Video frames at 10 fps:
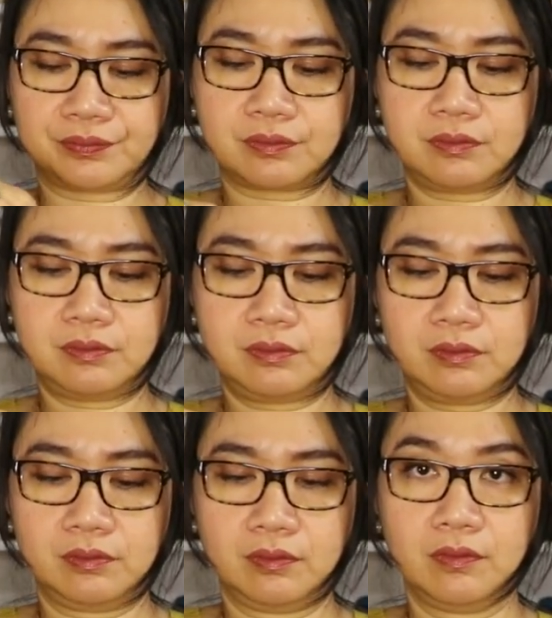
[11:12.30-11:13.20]

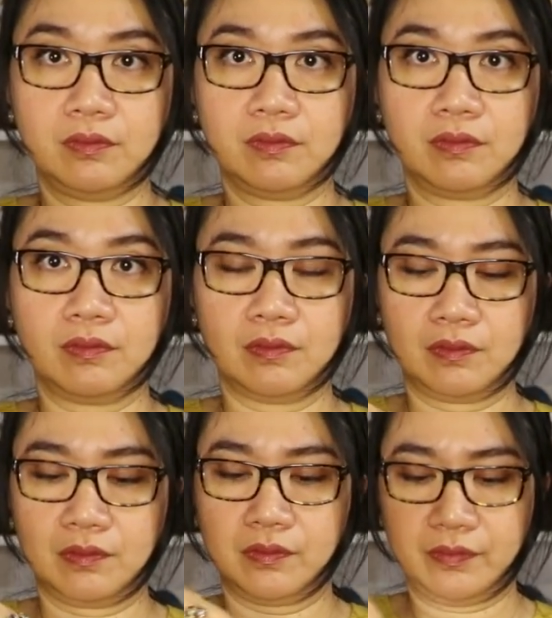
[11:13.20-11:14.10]

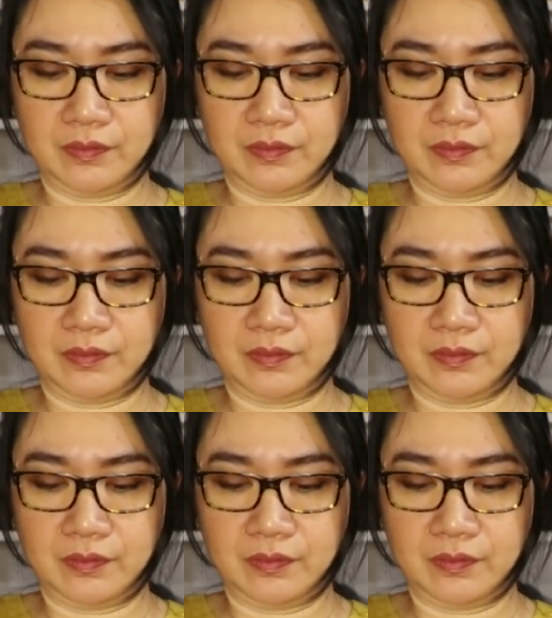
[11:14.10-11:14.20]
Nothing is said.